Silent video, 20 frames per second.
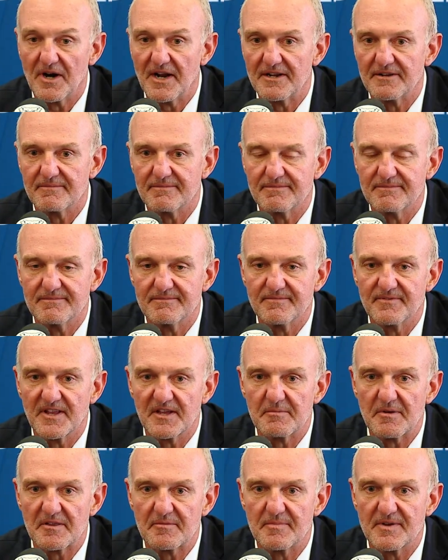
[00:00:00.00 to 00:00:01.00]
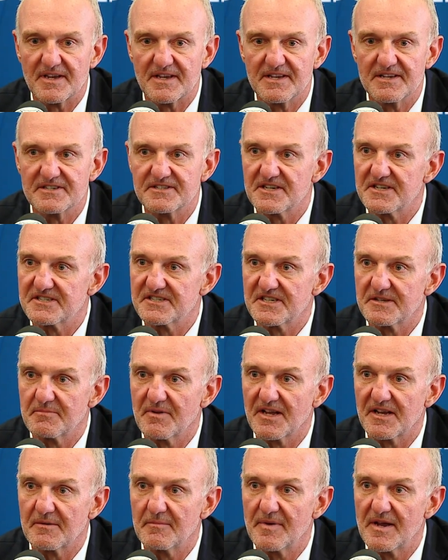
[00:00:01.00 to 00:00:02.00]
When I think about the Big East, I sleep
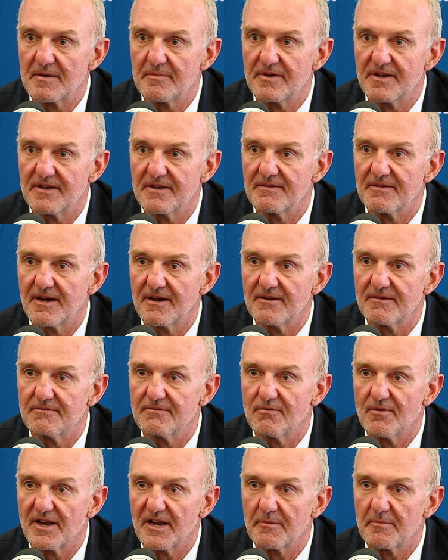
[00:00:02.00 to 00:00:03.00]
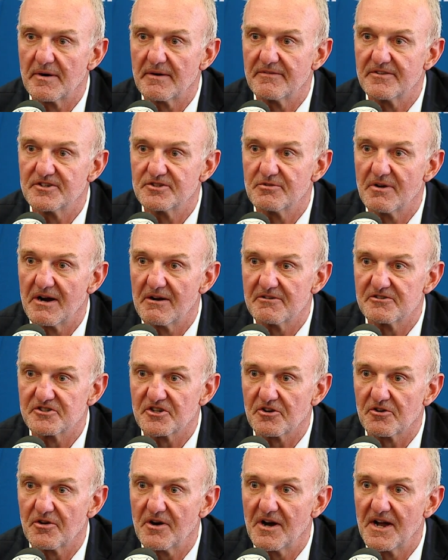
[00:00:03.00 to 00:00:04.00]
like a baby. I wake up every two hours
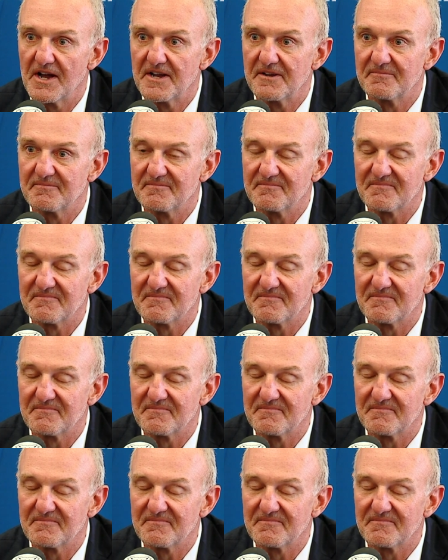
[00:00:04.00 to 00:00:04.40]
and cry.